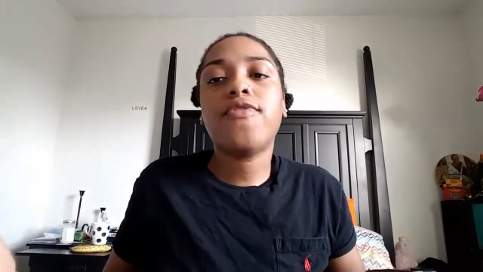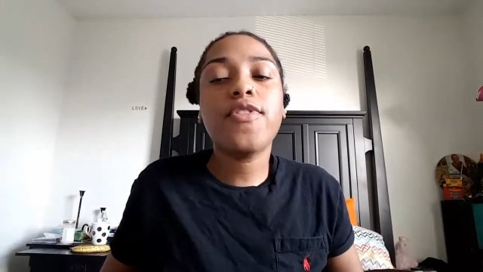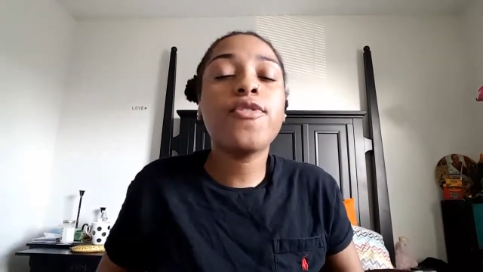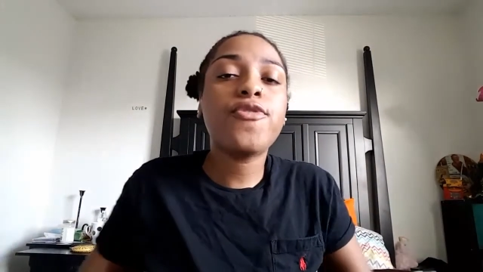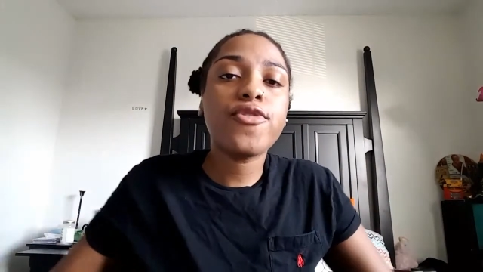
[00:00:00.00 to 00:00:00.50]

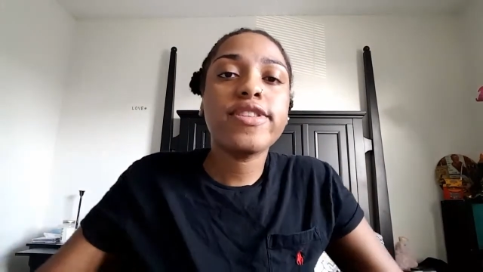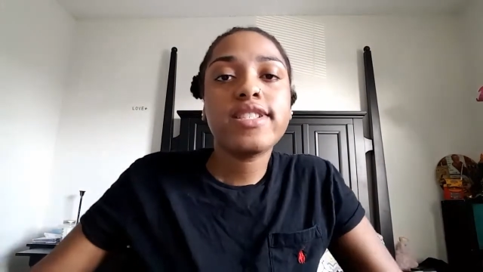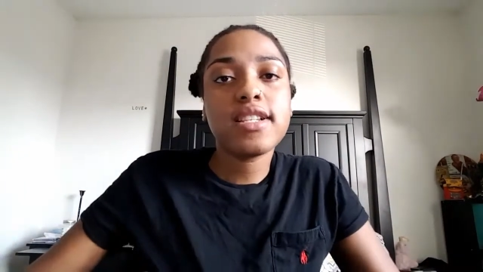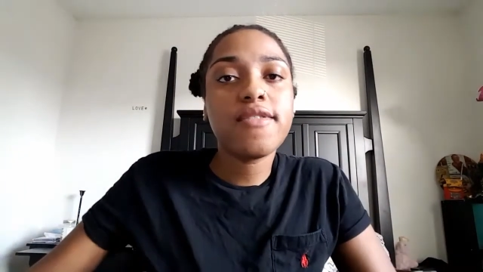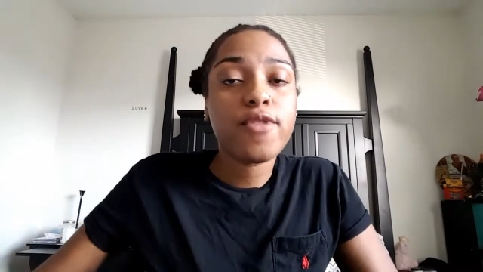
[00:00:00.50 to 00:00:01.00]
feel free
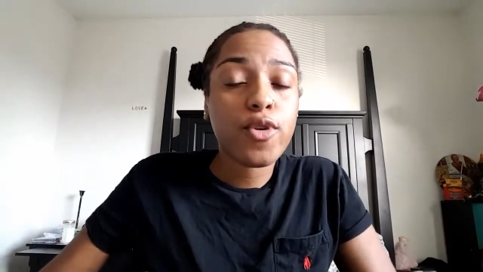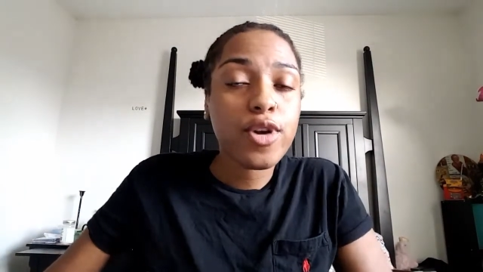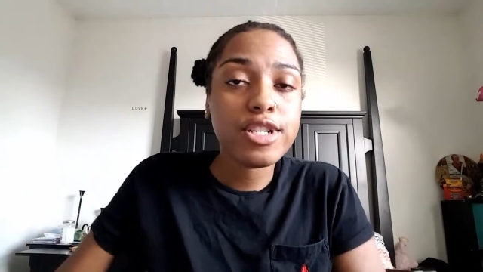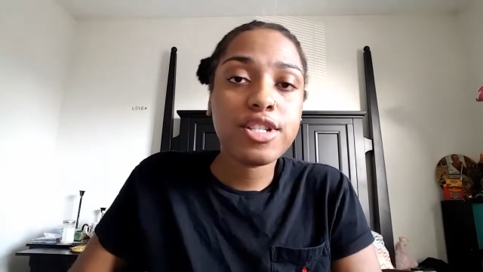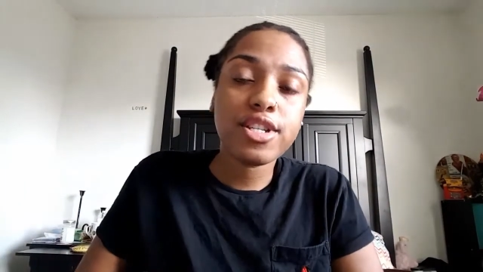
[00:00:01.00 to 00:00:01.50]
to leave a
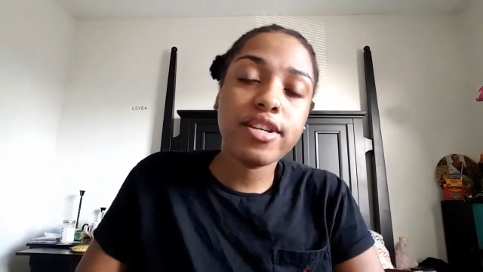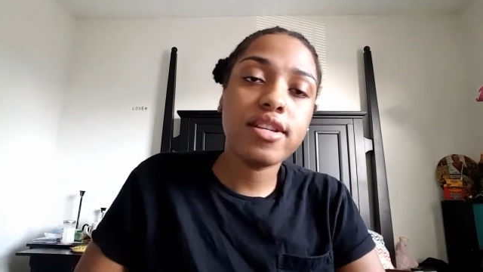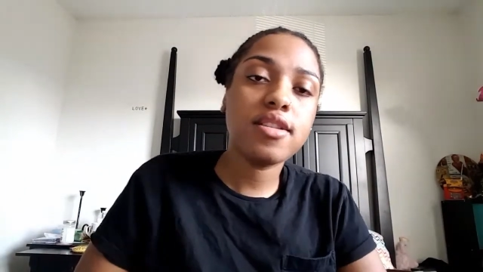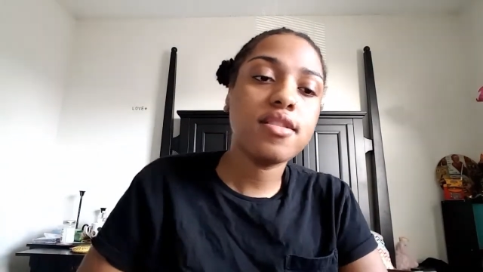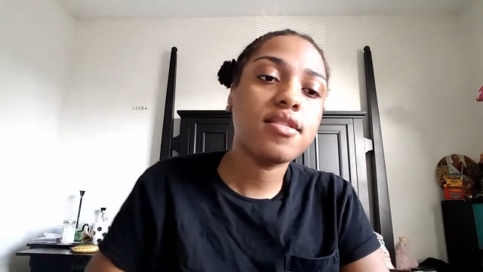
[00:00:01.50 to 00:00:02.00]

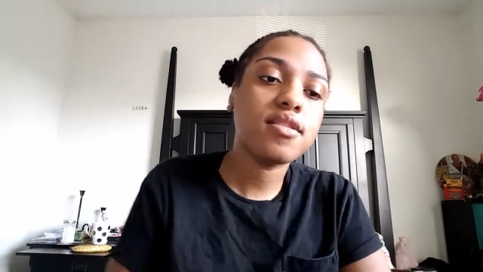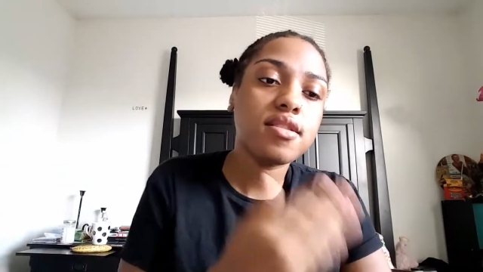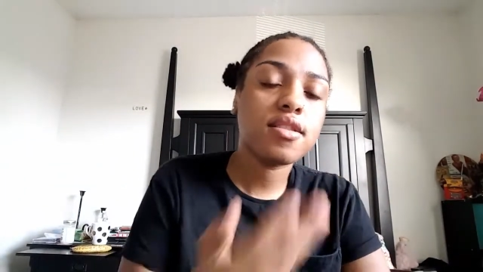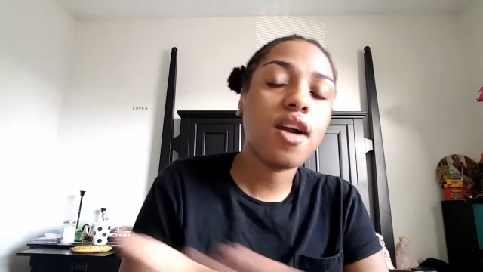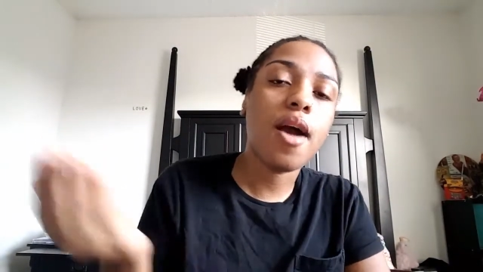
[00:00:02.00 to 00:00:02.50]
question,
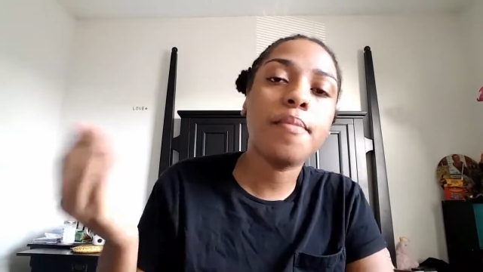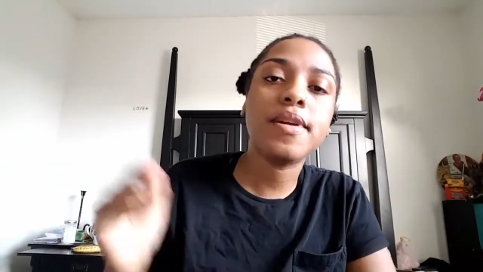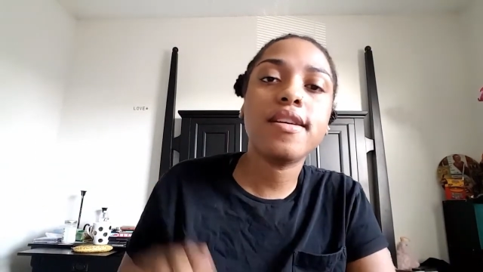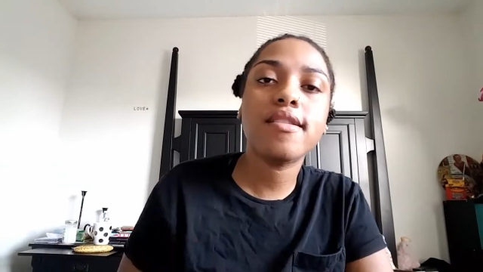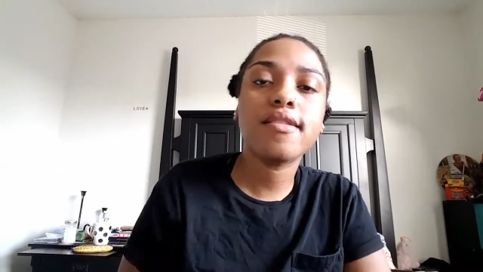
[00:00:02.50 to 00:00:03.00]

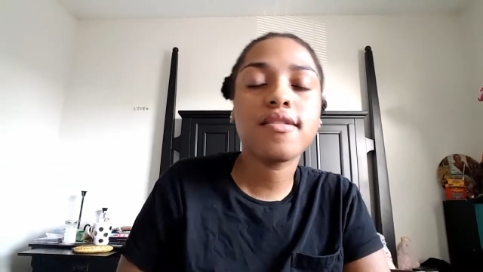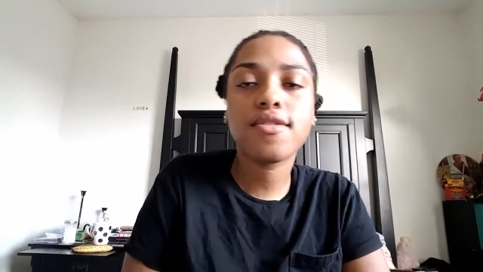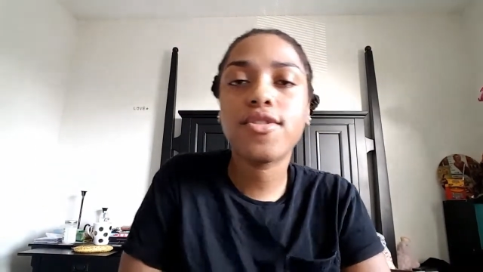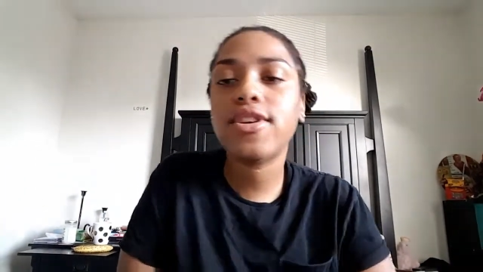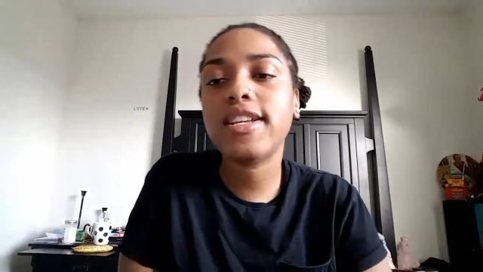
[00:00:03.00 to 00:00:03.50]
comment,
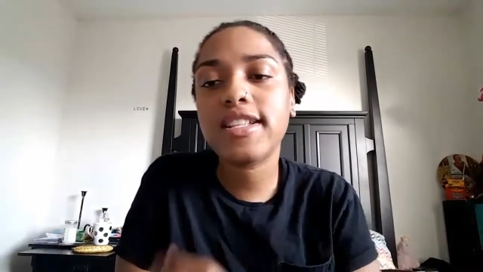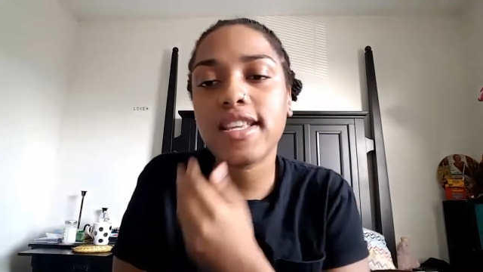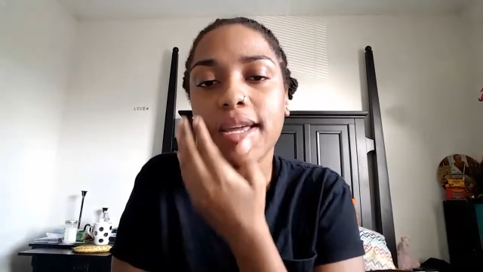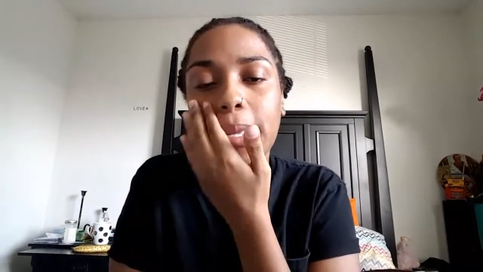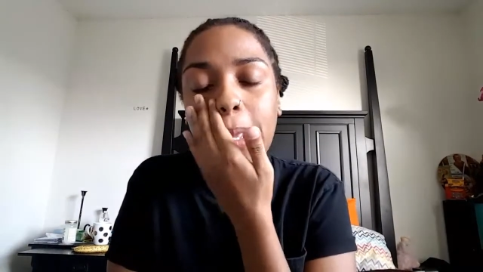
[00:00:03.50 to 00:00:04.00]
or
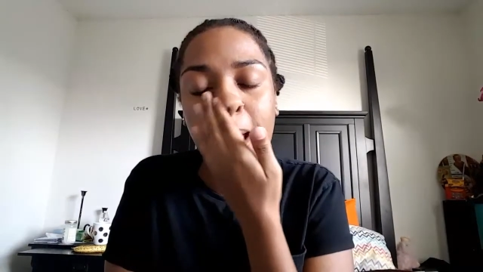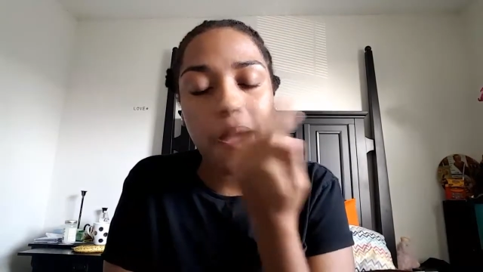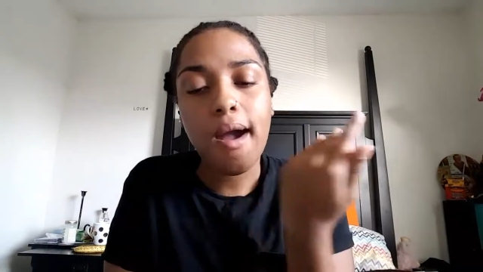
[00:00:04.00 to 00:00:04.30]
anything.